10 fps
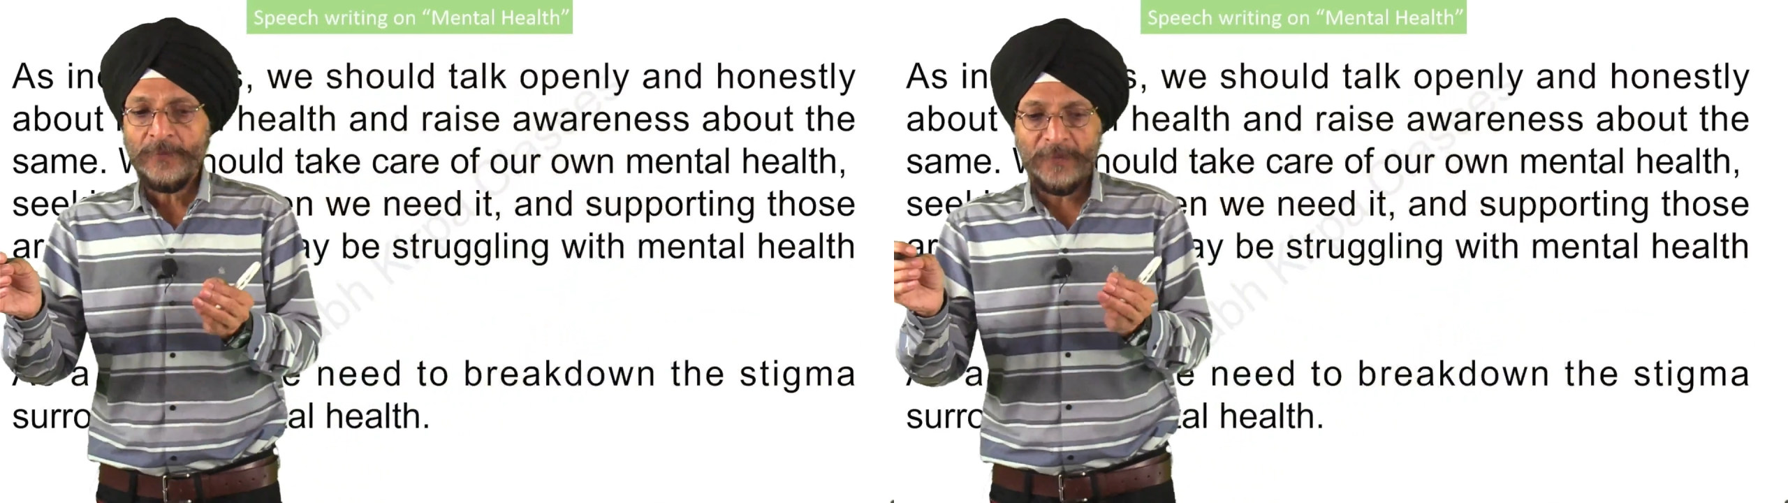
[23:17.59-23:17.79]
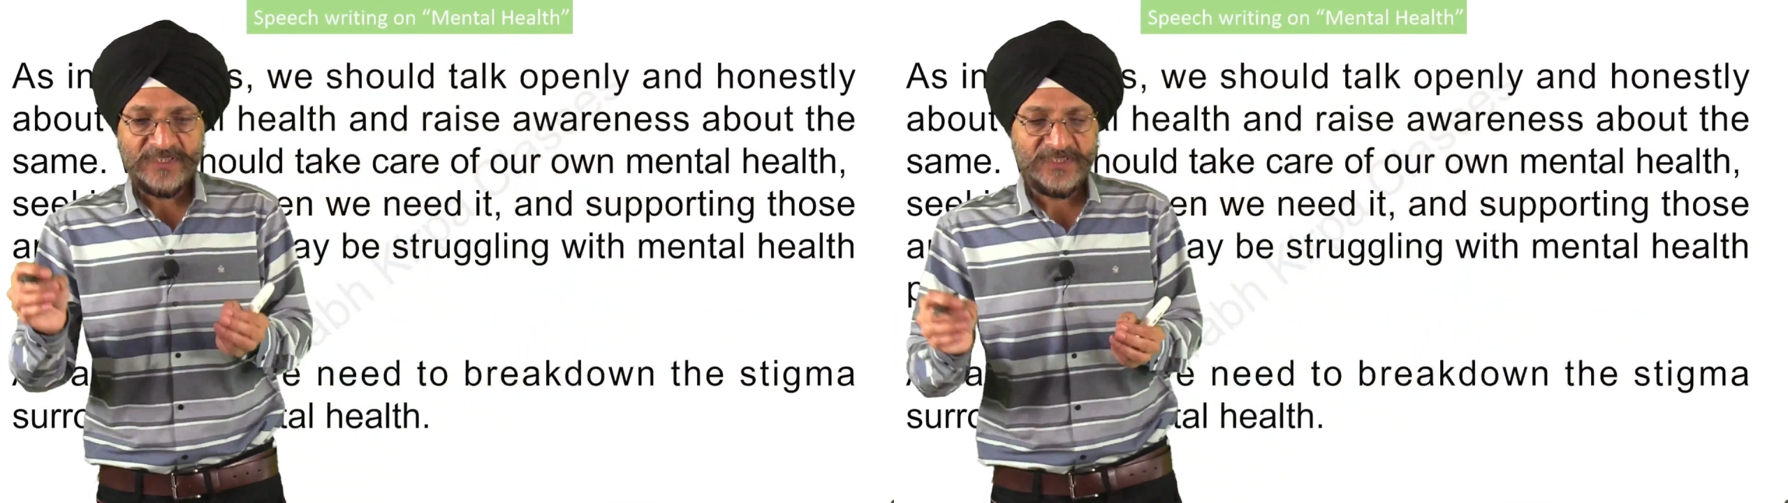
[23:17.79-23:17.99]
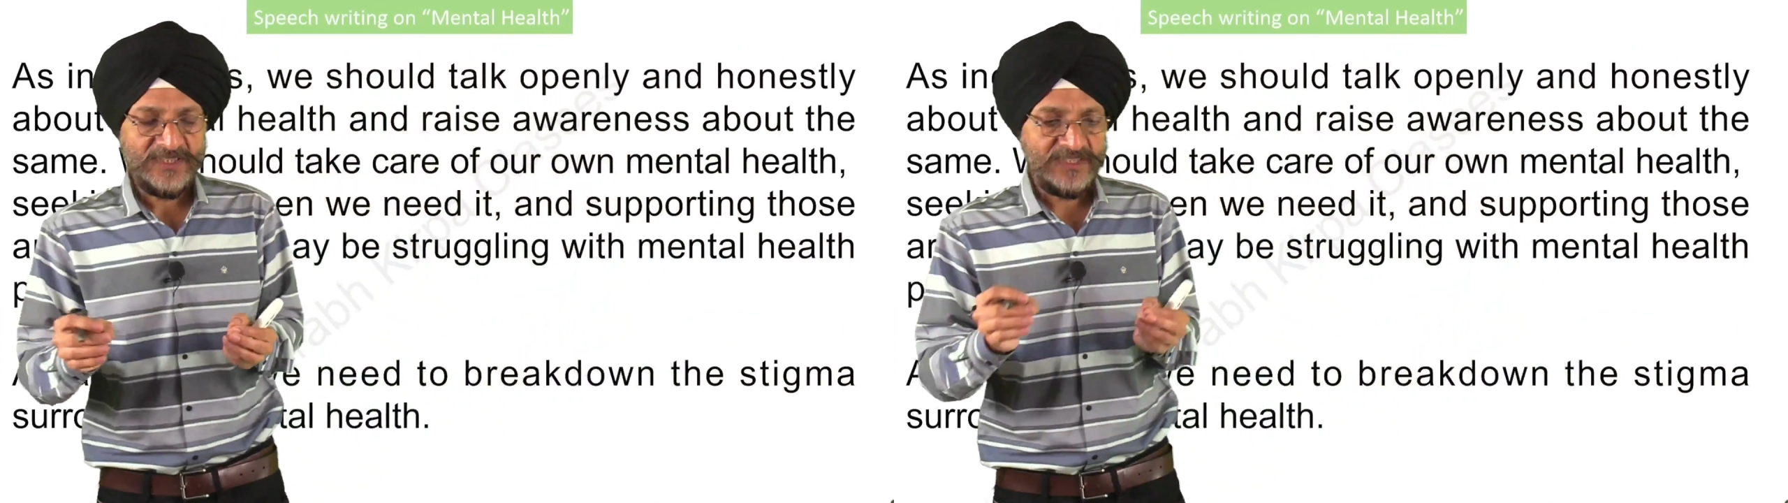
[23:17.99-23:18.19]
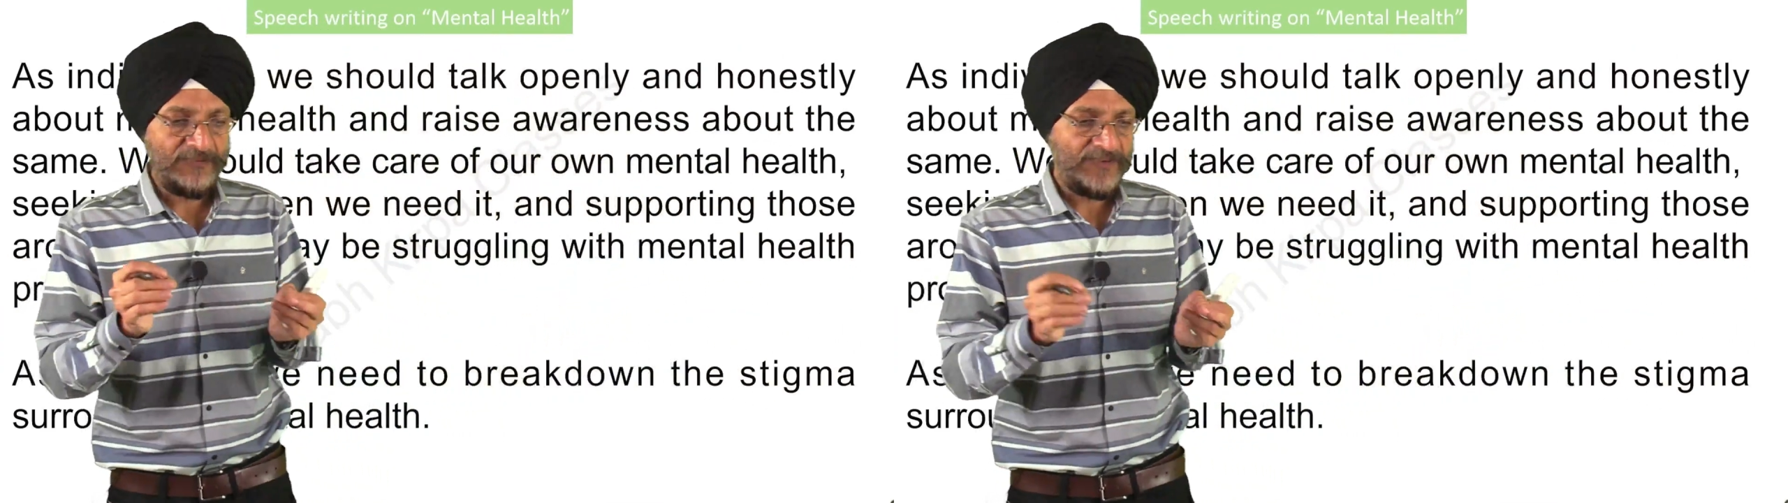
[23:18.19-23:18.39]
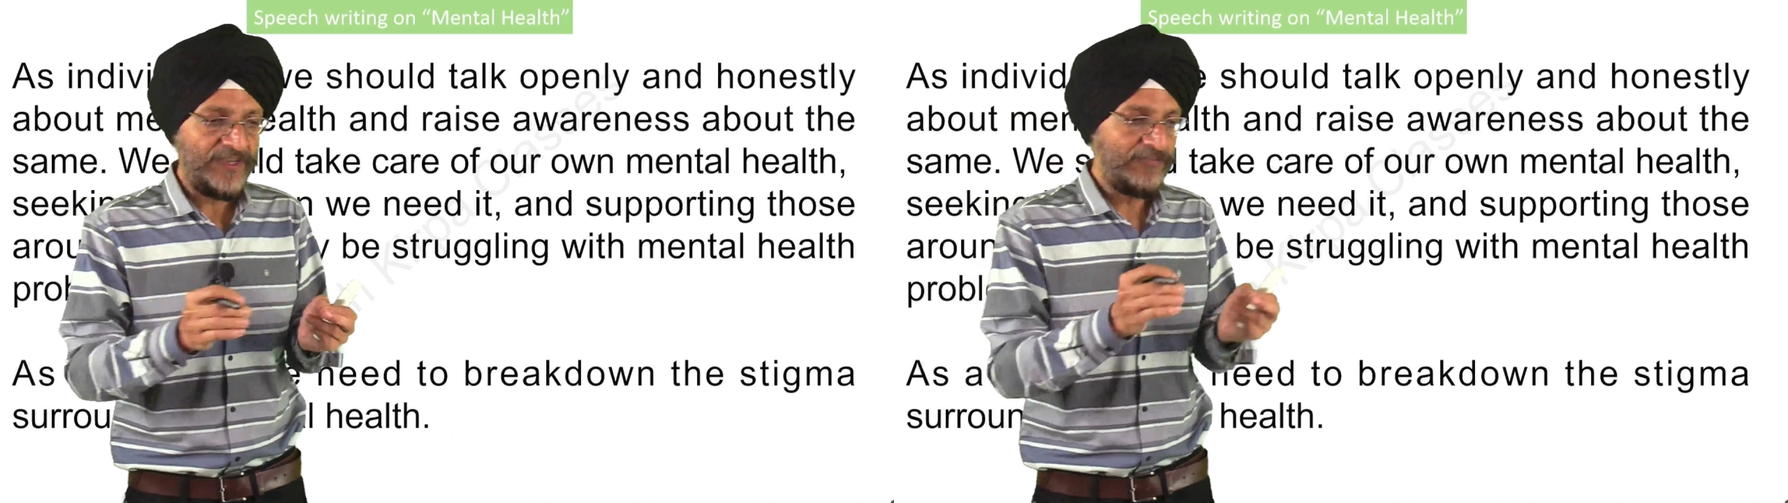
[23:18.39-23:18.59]
person
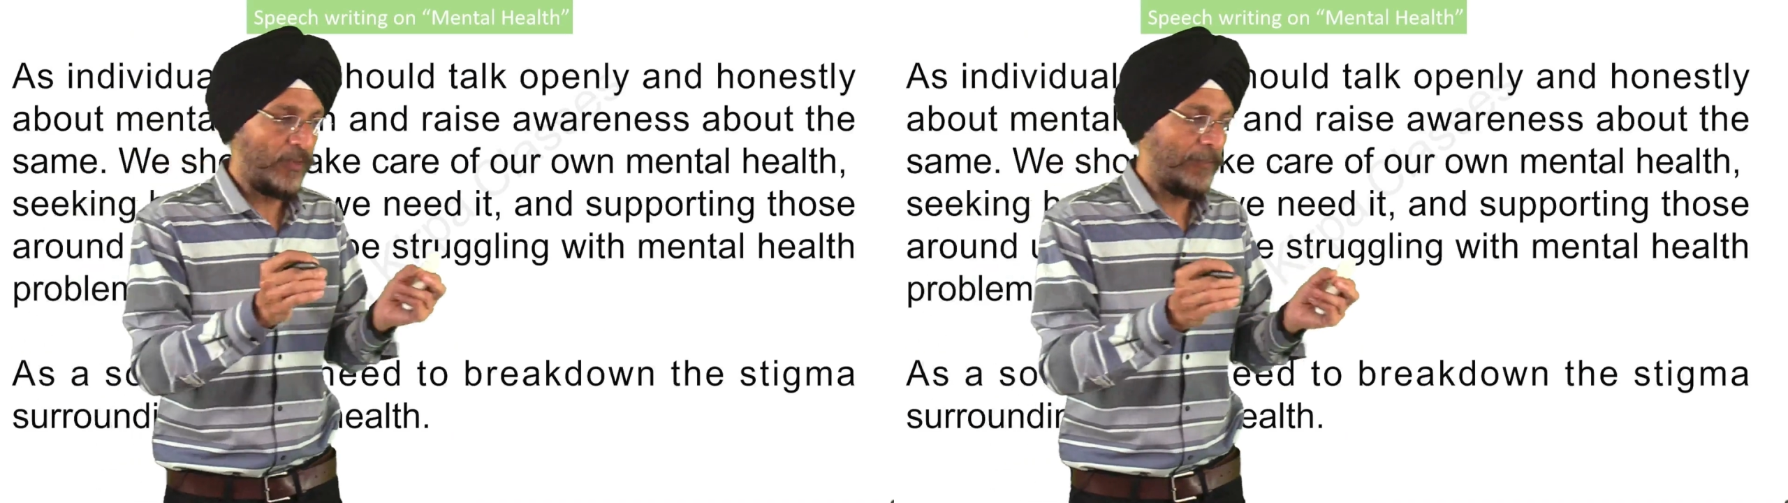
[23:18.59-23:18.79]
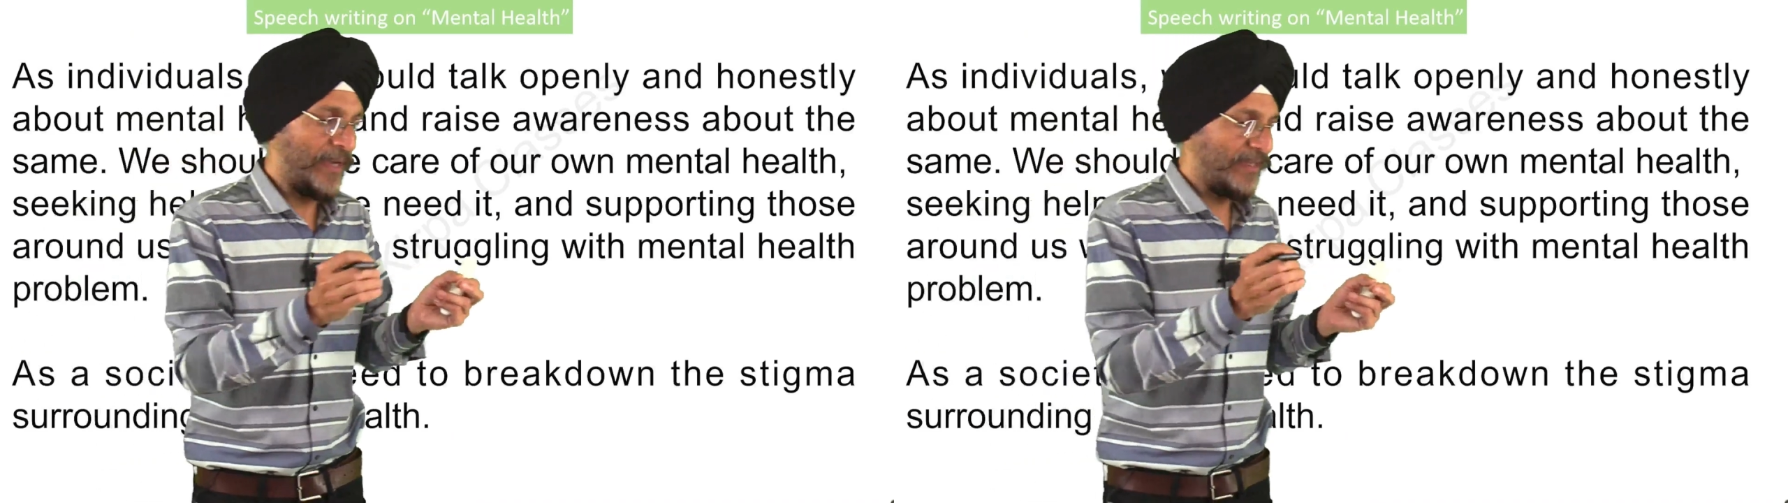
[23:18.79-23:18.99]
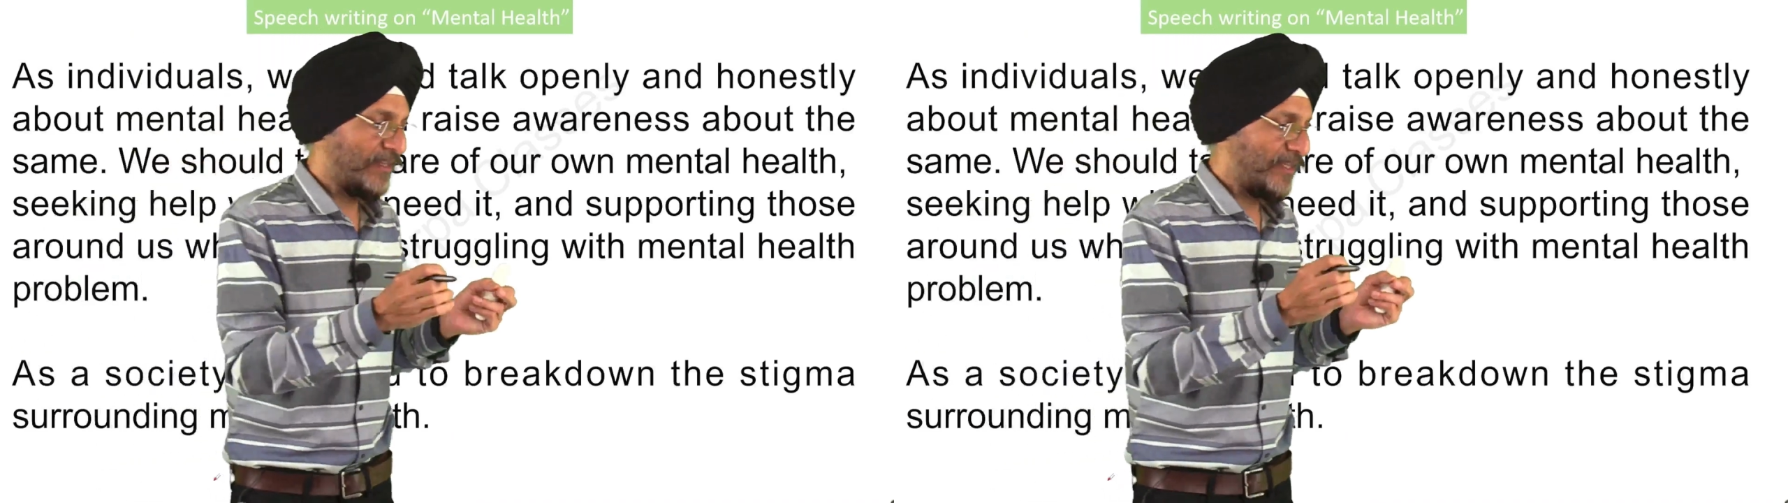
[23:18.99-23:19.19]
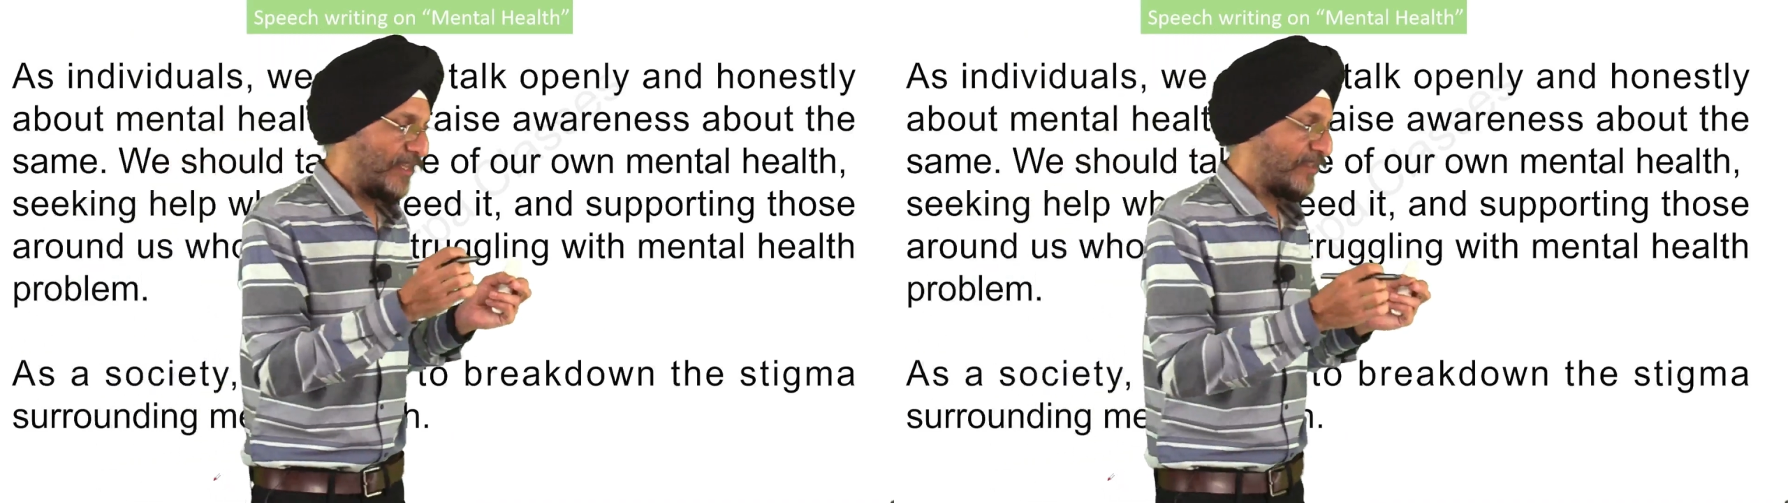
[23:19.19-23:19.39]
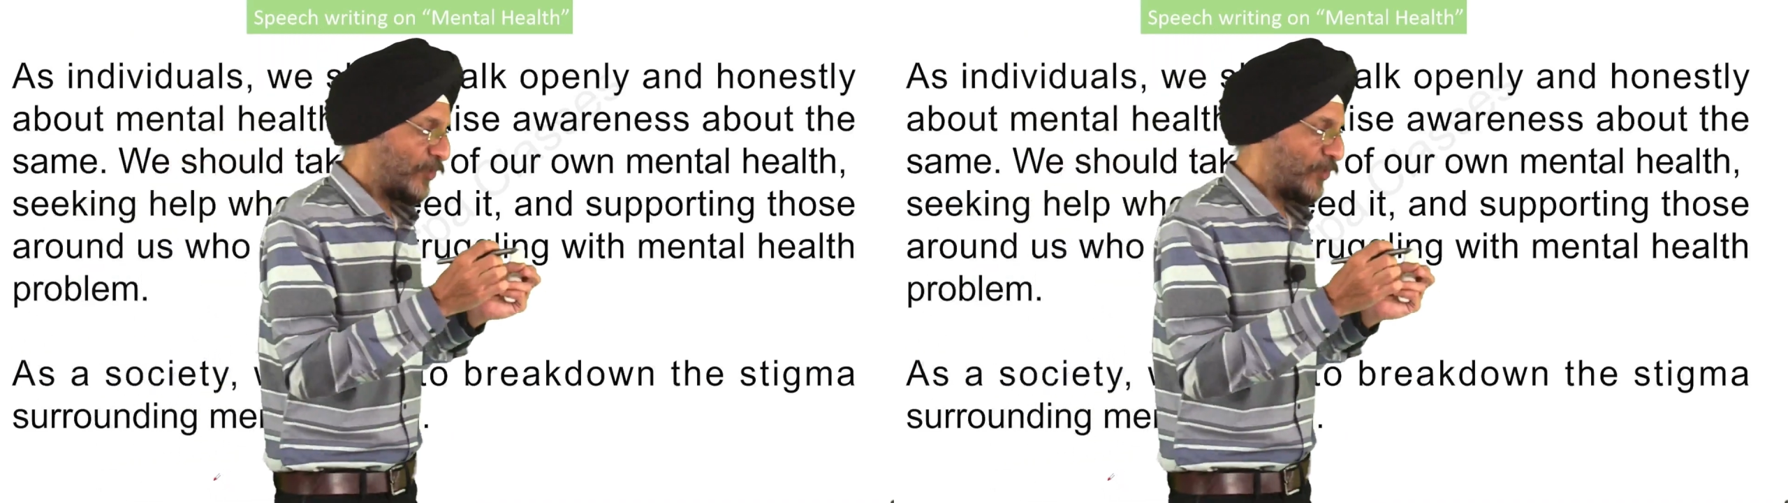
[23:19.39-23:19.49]
suffering from mental health